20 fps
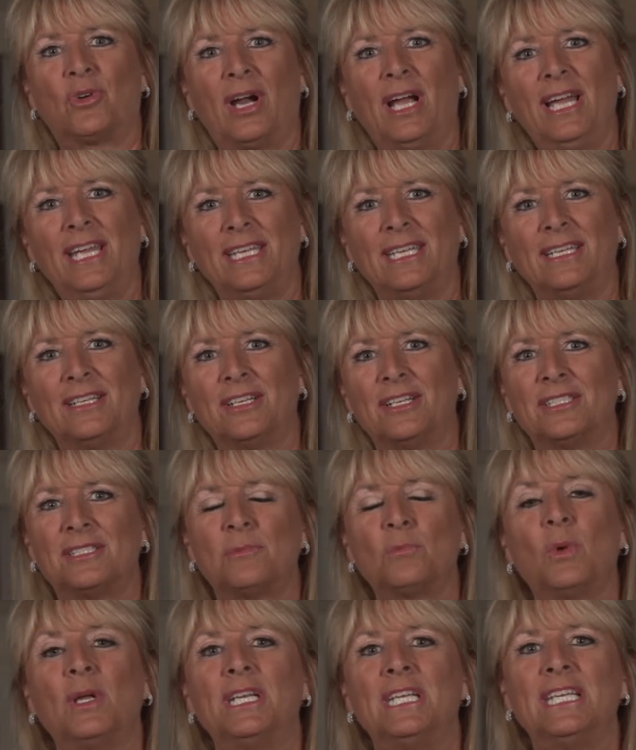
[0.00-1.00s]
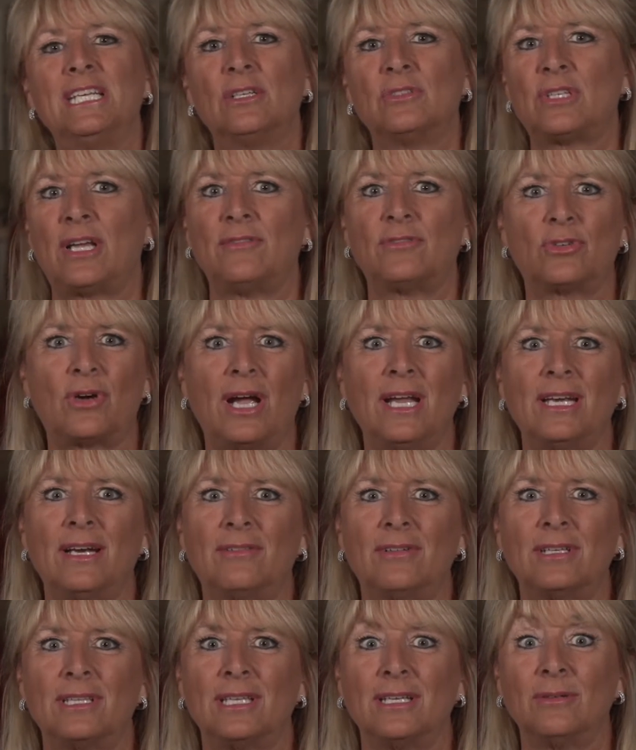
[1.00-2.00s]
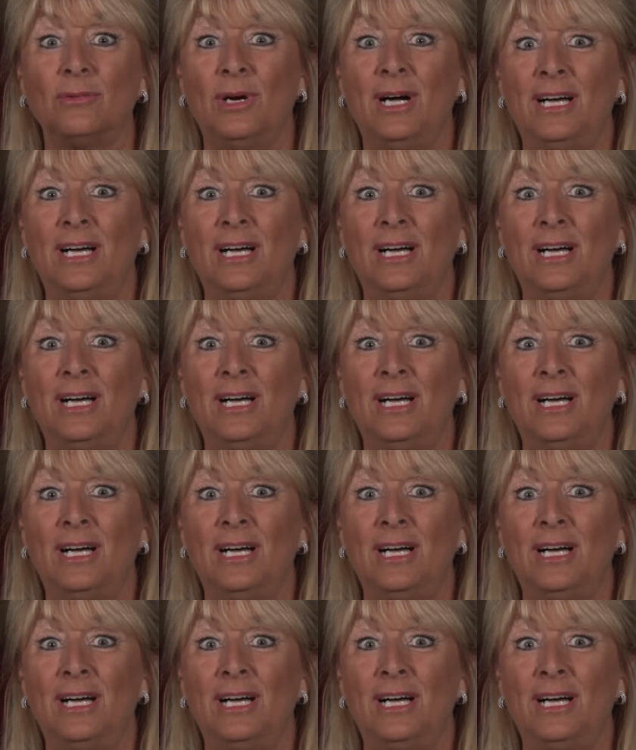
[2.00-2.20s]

trying because when he goes, I've tried everything.